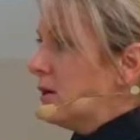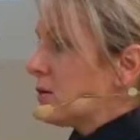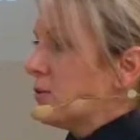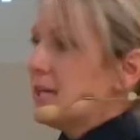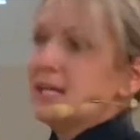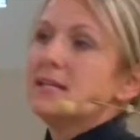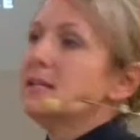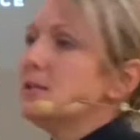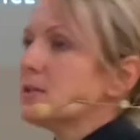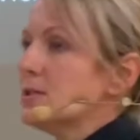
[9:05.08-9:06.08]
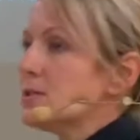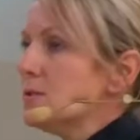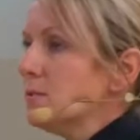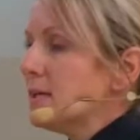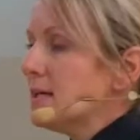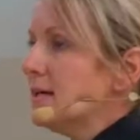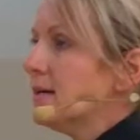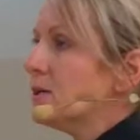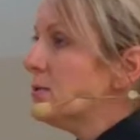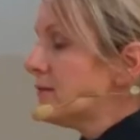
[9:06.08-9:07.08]
or with anything you're consuming.
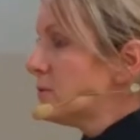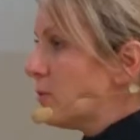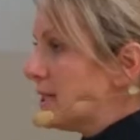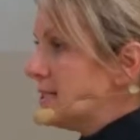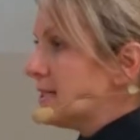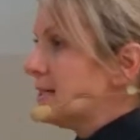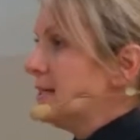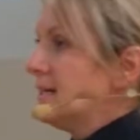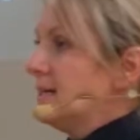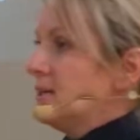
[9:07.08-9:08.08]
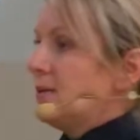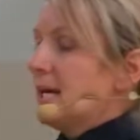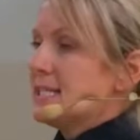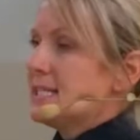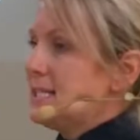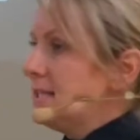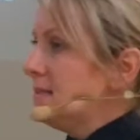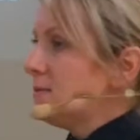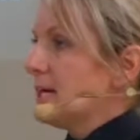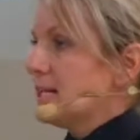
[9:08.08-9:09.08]
You have no idea. You can't see it,
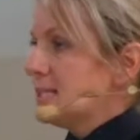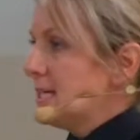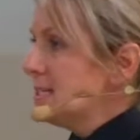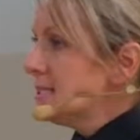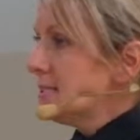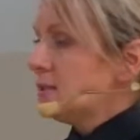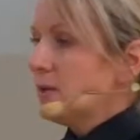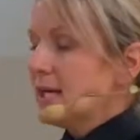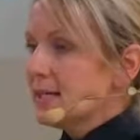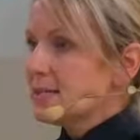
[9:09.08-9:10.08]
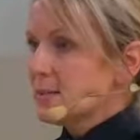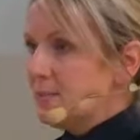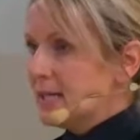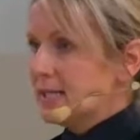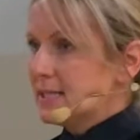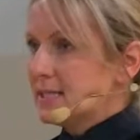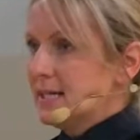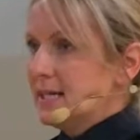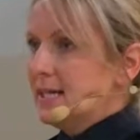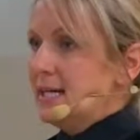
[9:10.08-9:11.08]
you can't taste it, you can't smell it.
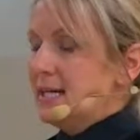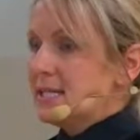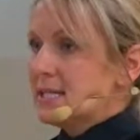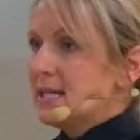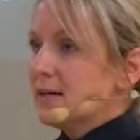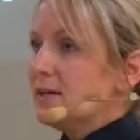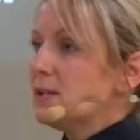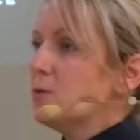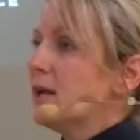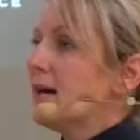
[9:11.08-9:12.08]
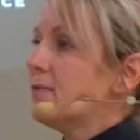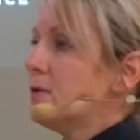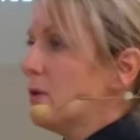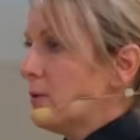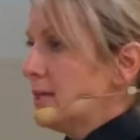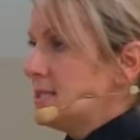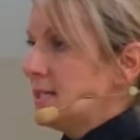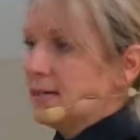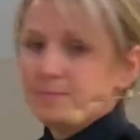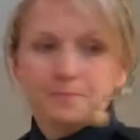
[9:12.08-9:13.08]
It's there and you would have no idea.